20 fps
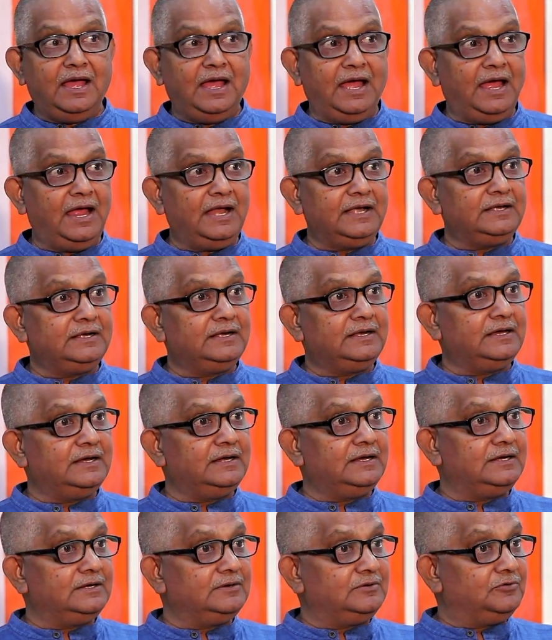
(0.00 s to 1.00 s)
and
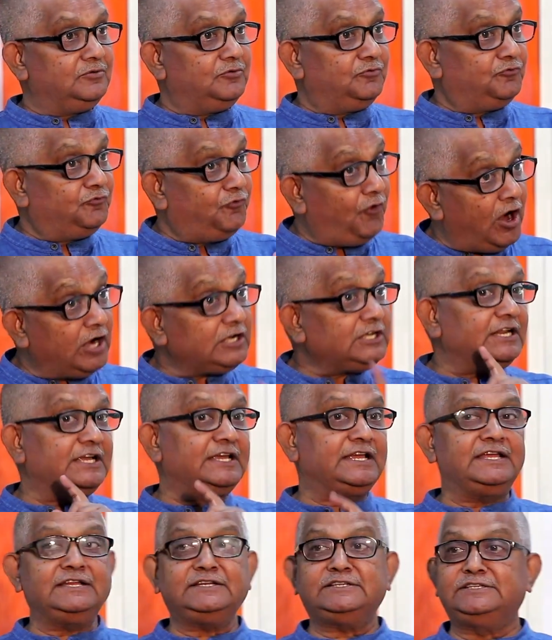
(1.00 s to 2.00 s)
fought
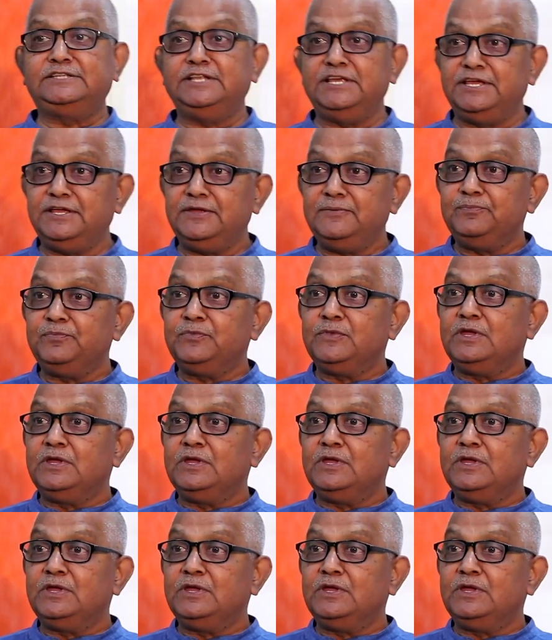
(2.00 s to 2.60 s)
against the